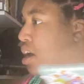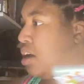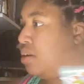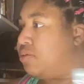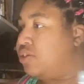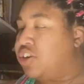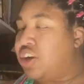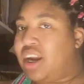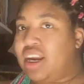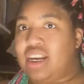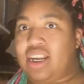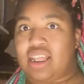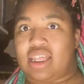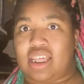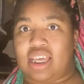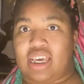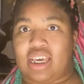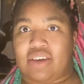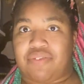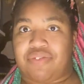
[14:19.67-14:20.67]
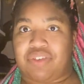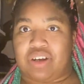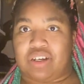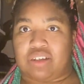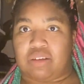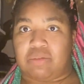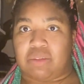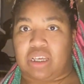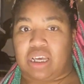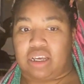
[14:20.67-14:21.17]
I'm trying to think if there's
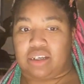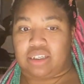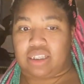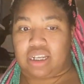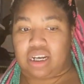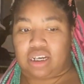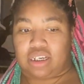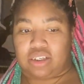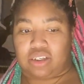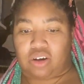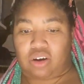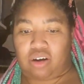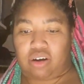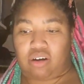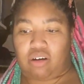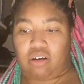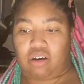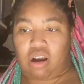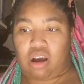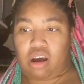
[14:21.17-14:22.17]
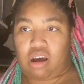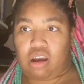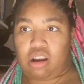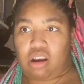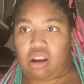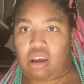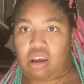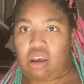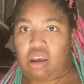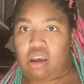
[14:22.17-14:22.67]
something else that I started or not.
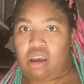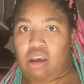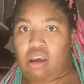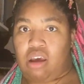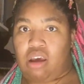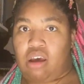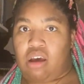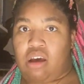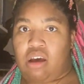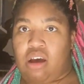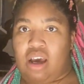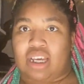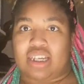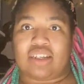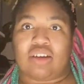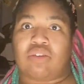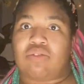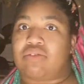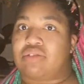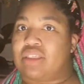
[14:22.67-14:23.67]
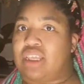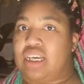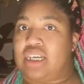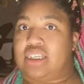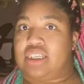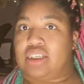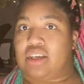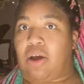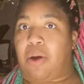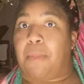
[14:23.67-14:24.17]
I don't think
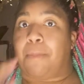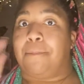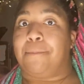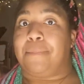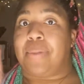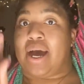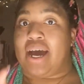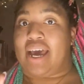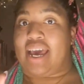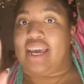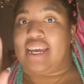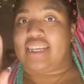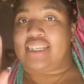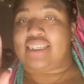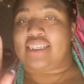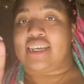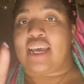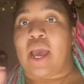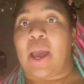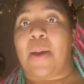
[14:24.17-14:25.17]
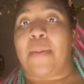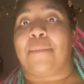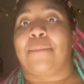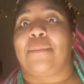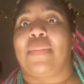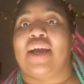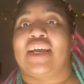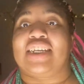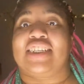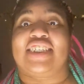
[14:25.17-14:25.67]
so. But
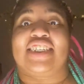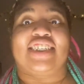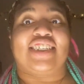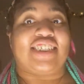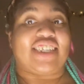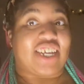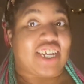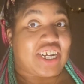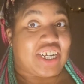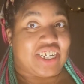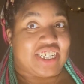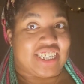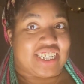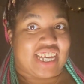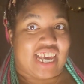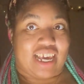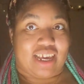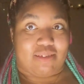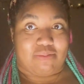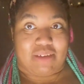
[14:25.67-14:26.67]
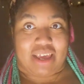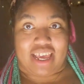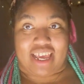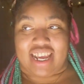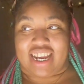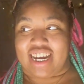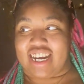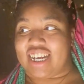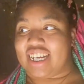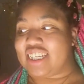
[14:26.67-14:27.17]
my stickers came
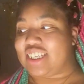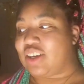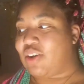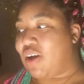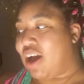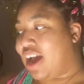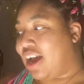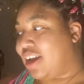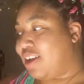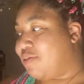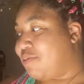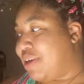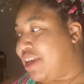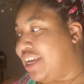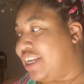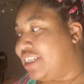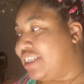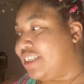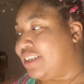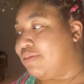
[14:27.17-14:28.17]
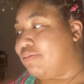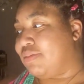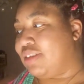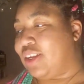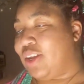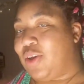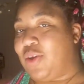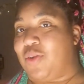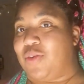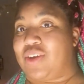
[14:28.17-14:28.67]
in. So I made some
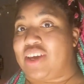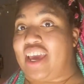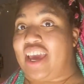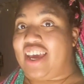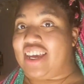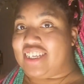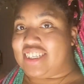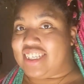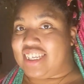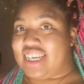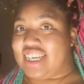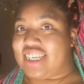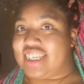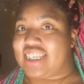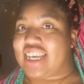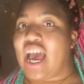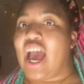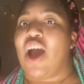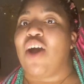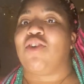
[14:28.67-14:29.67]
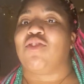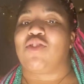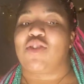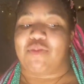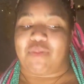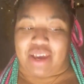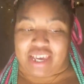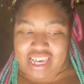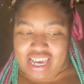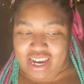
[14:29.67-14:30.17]
new cases for
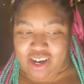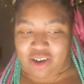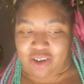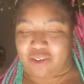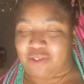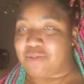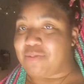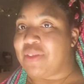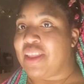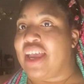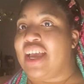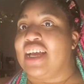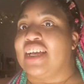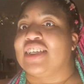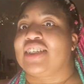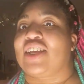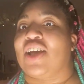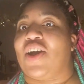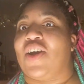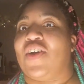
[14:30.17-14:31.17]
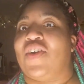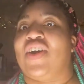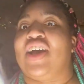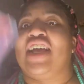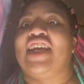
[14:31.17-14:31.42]
my Kindle. So